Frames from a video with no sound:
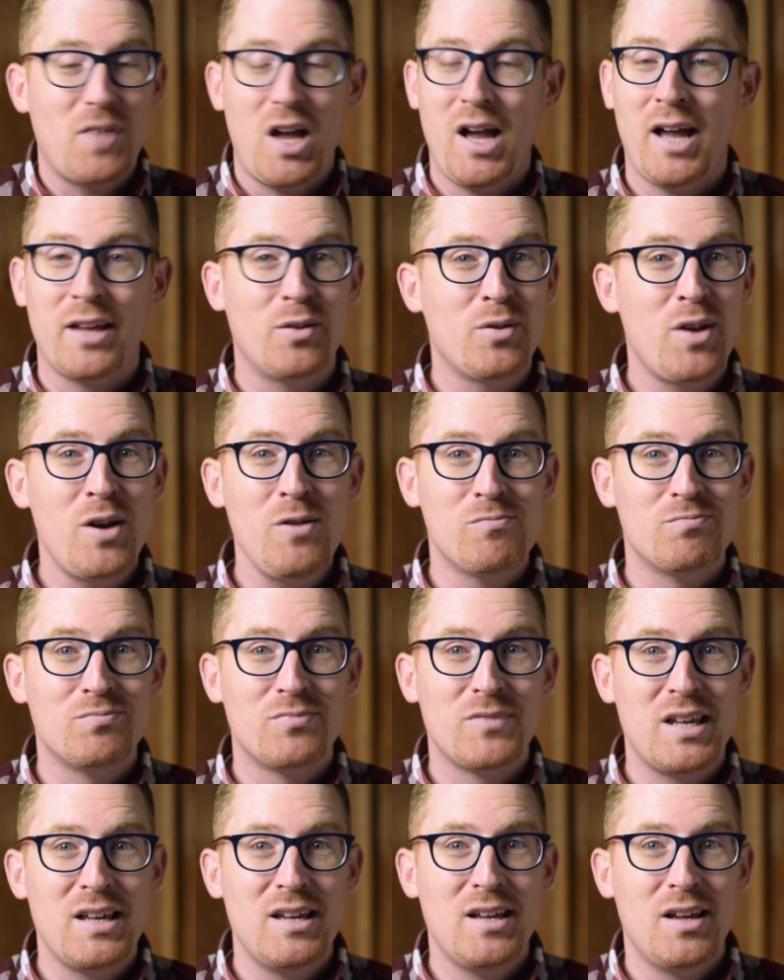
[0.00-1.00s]
I don't know.
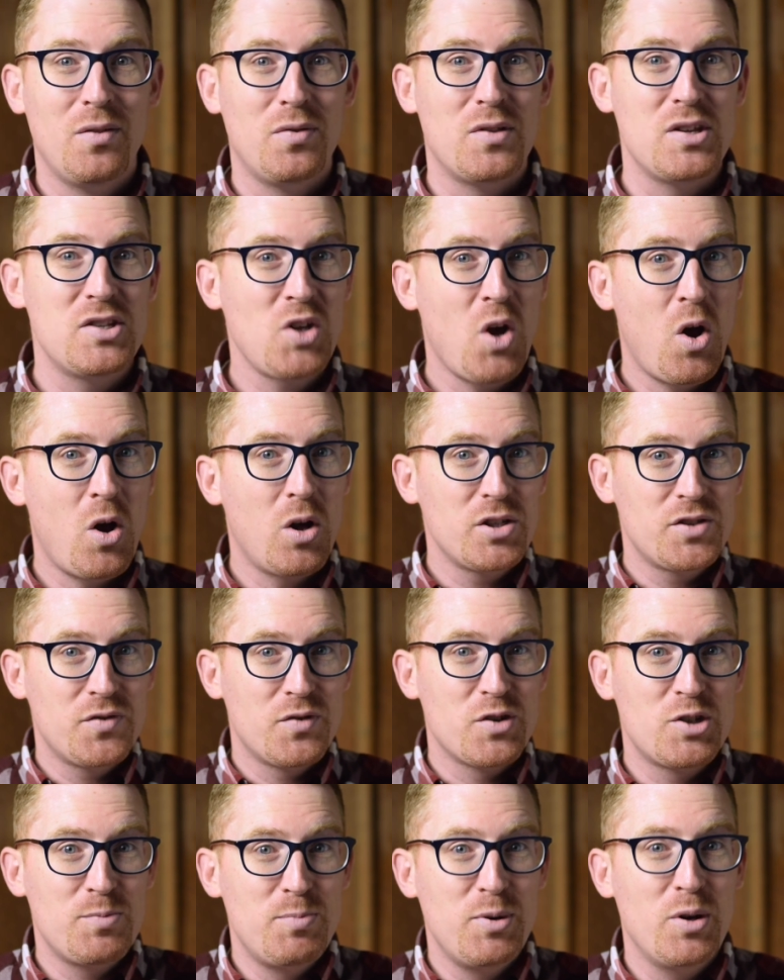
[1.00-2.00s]
This calls
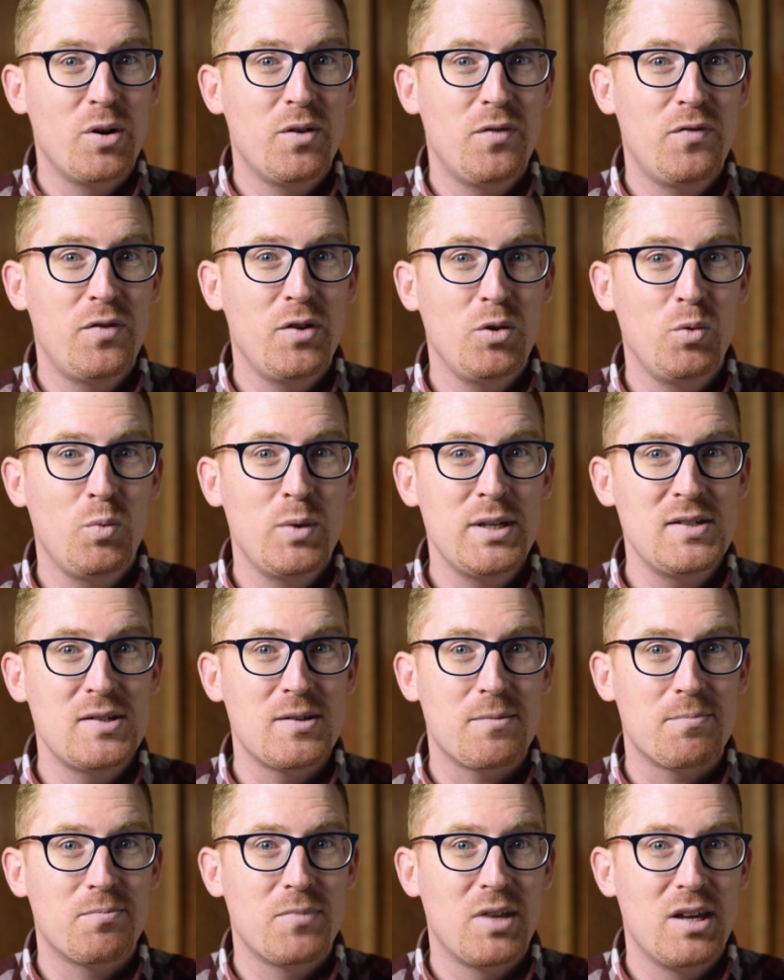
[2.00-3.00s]
for spirit filled
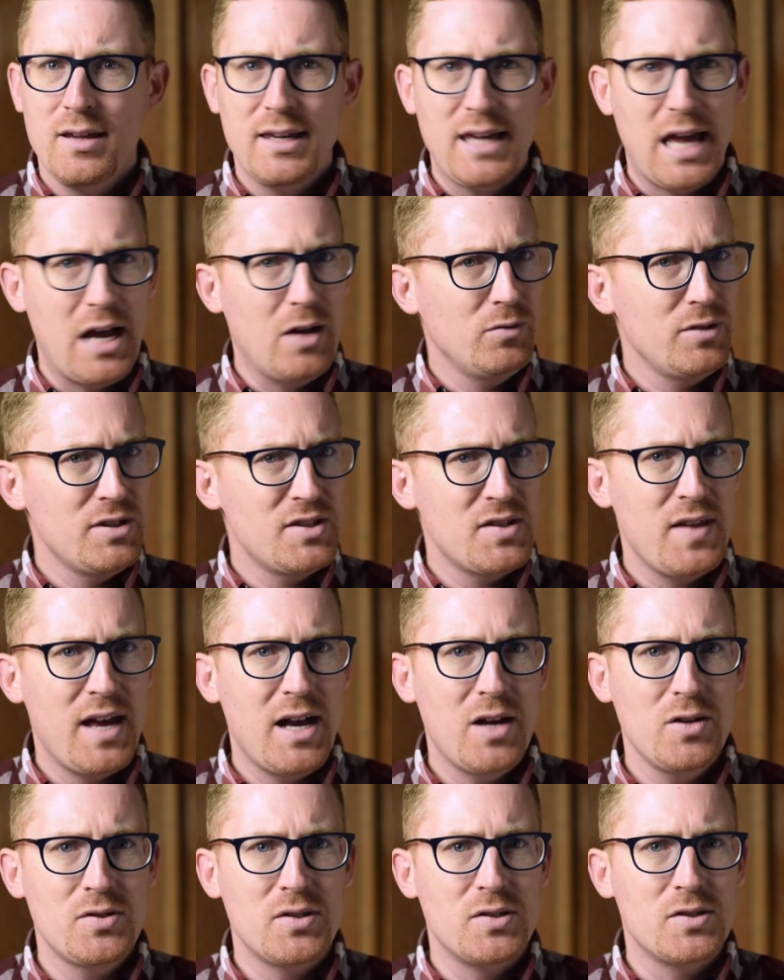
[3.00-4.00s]
wisdom. Countless
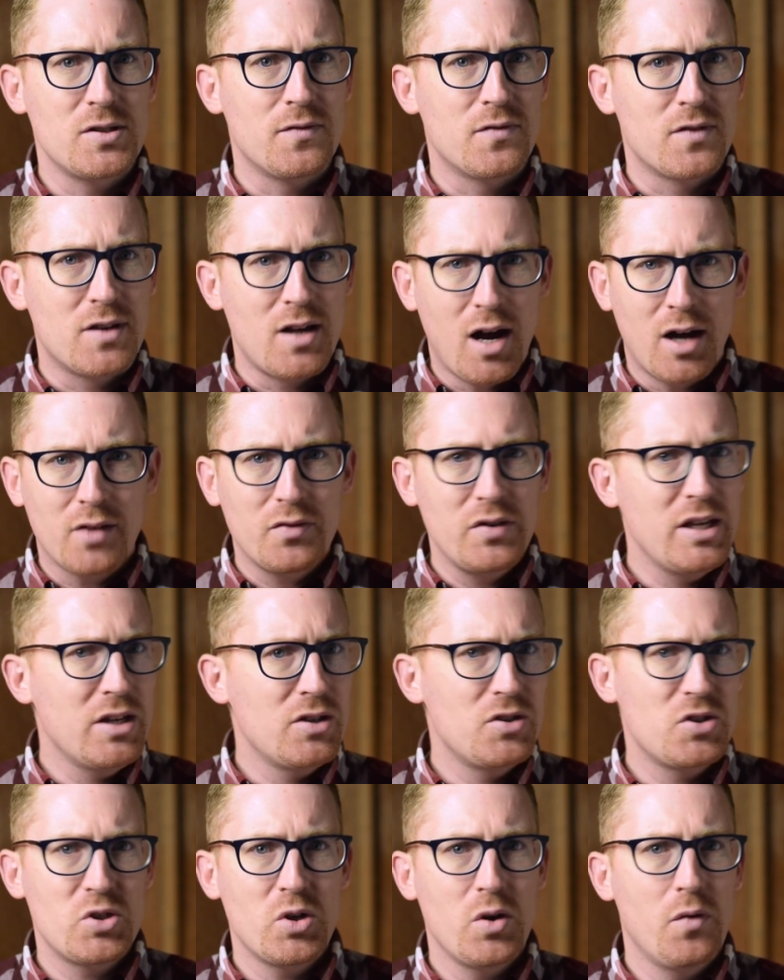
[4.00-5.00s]
thousands of godly
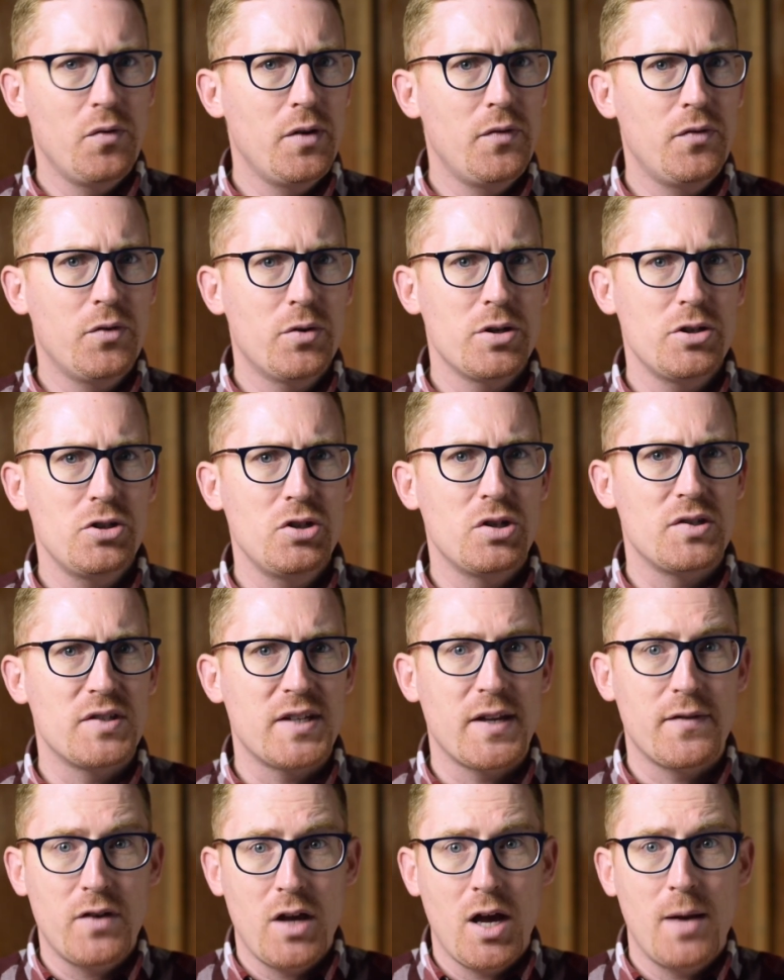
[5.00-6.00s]
conservative
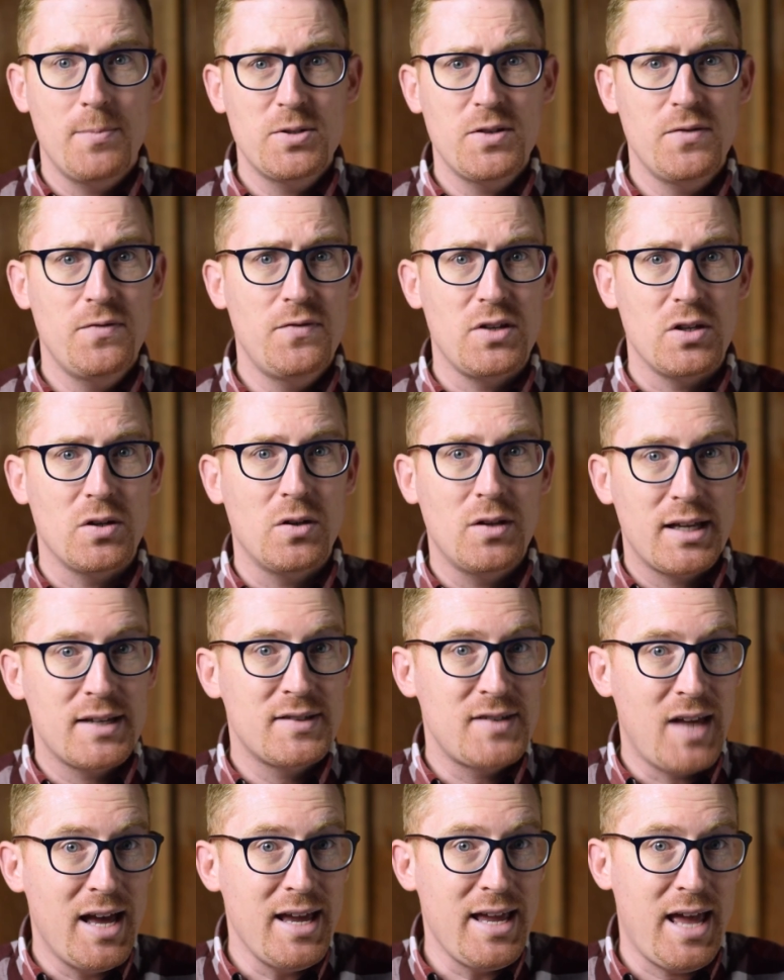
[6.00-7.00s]
Christians have come to feel,
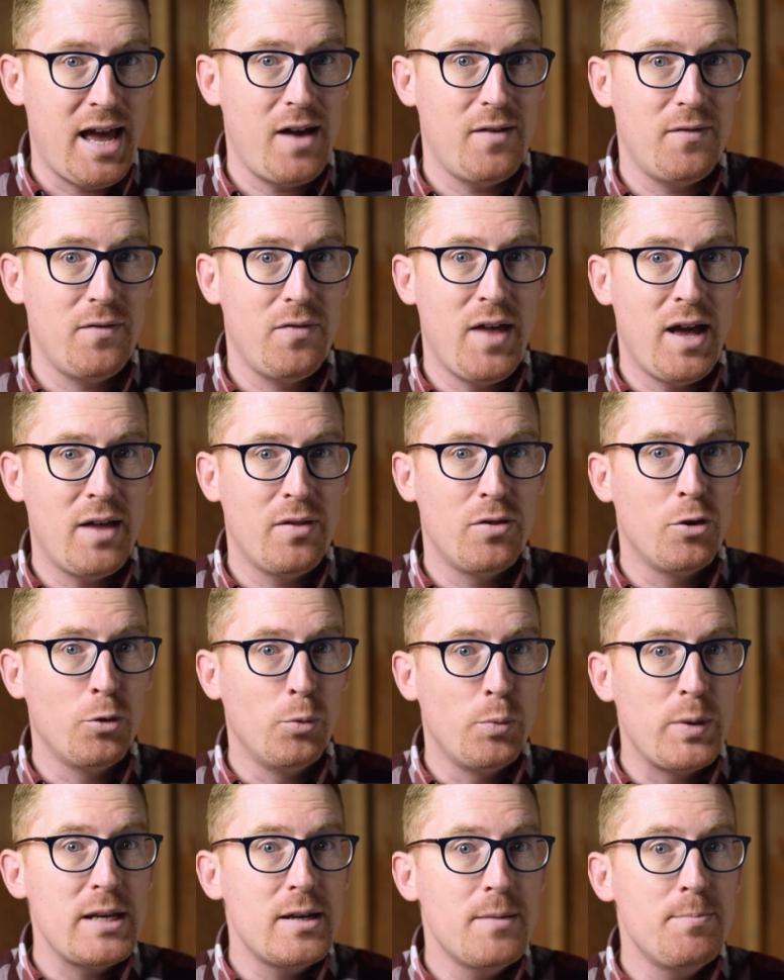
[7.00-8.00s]
as I have, that the
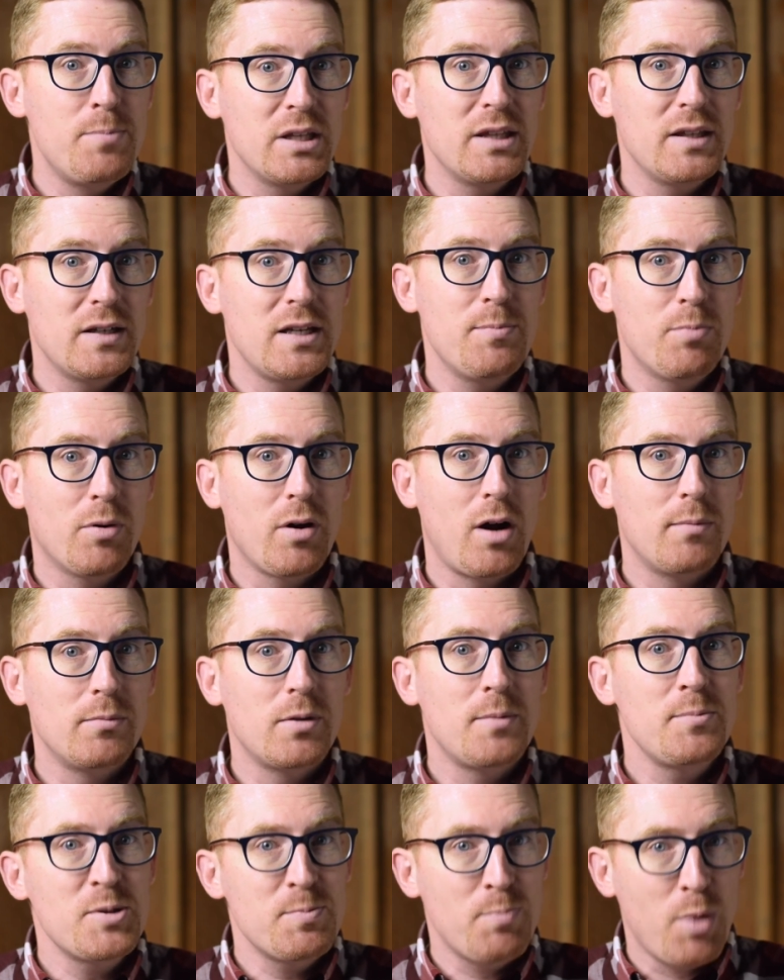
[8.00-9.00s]
readability
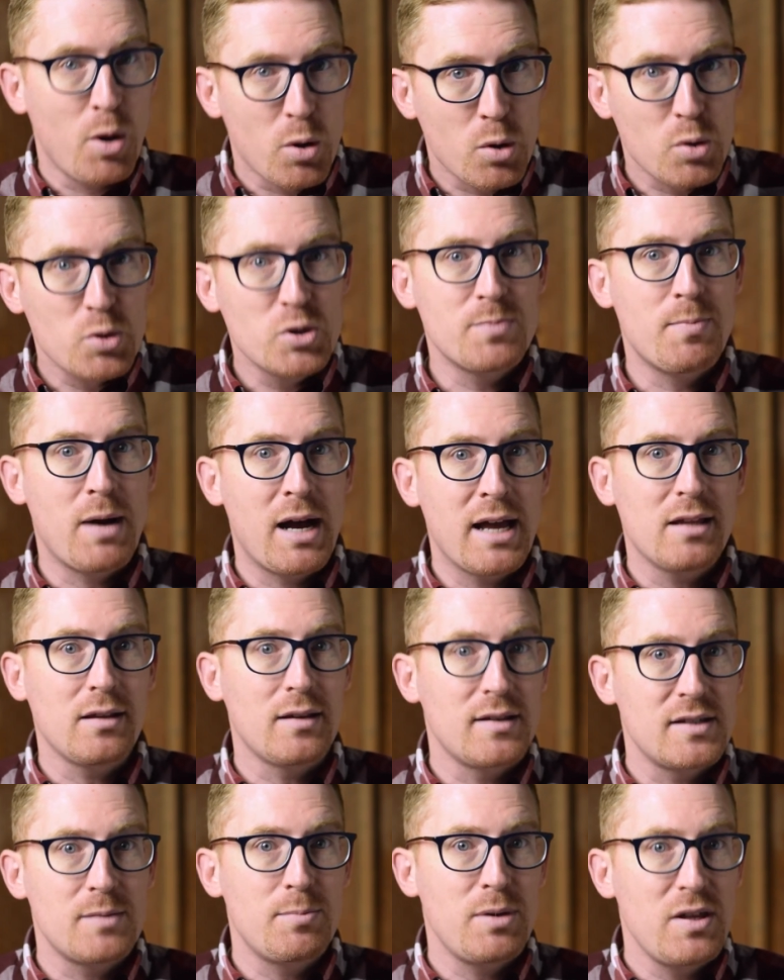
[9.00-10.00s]
problems posed by
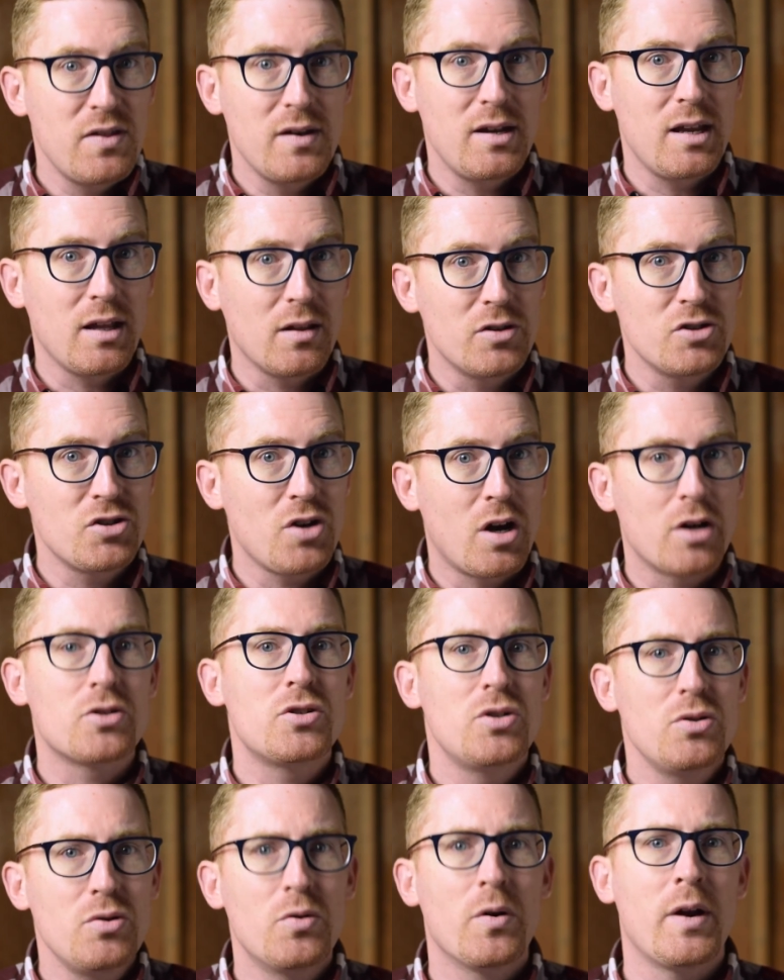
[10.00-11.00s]
Elizabethan English are
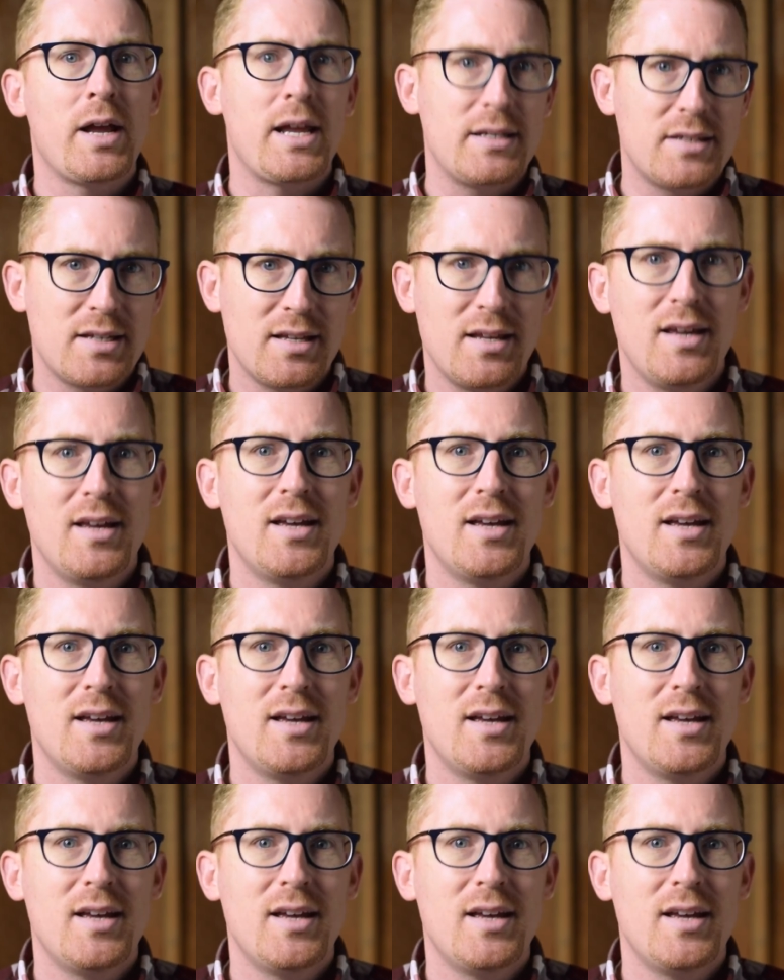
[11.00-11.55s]
too great,